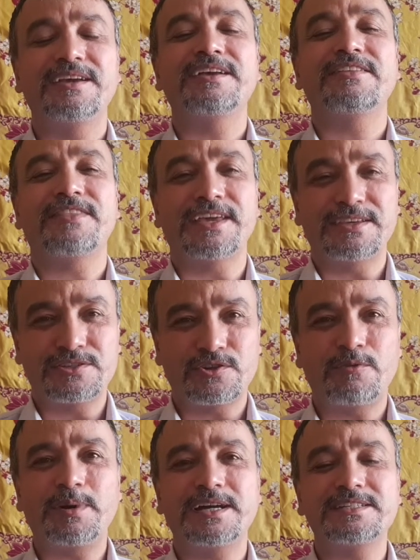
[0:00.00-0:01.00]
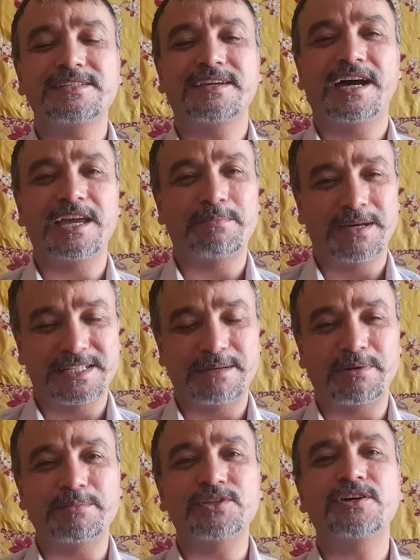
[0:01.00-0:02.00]
Thank you so much. I am Azam
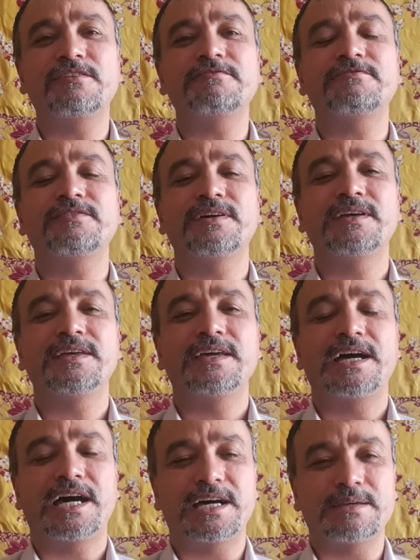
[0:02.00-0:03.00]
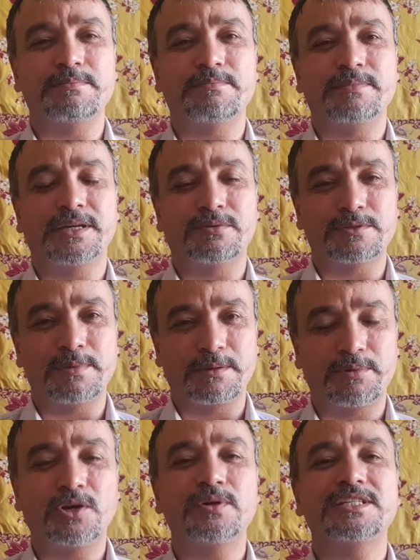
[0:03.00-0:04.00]
Abidov. I'm an Uzbek
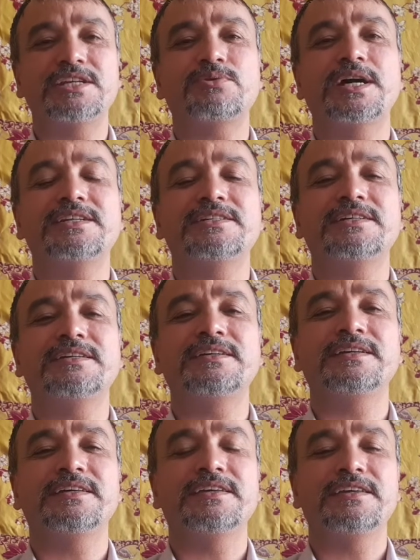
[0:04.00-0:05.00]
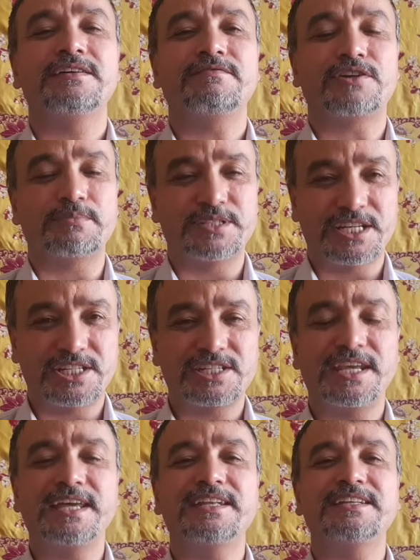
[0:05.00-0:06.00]
poet and writer from
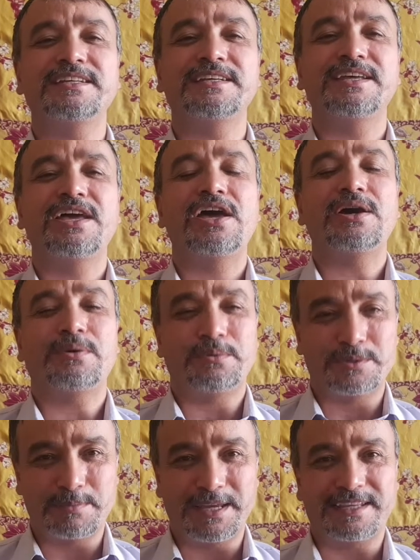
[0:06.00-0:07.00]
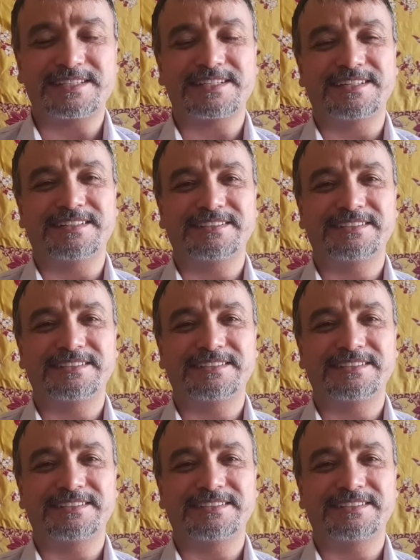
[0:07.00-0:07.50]
Tashkent, Uzbekistan.